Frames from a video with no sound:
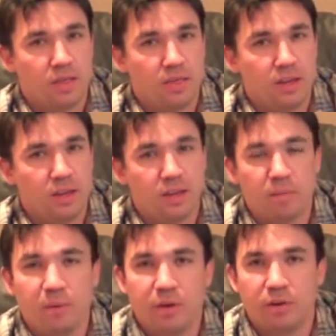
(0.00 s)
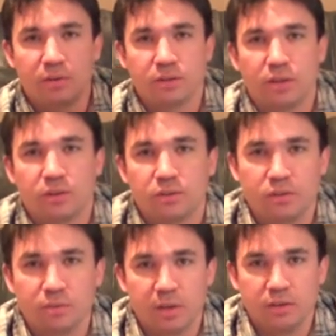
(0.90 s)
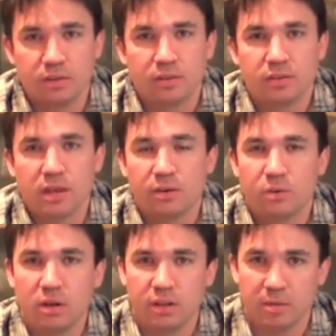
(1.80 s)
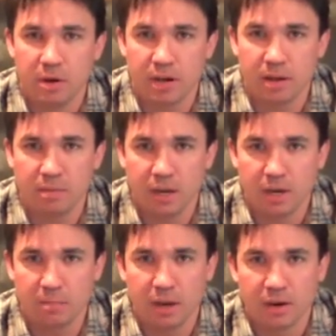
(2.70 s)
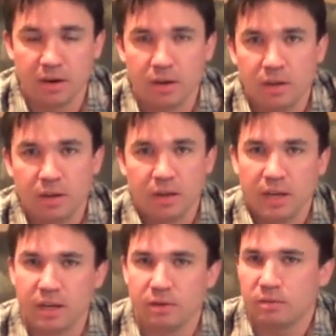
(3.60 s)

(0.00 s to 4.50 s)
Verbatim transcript: the computer was closer to me, so the sound quality might not be any better. And it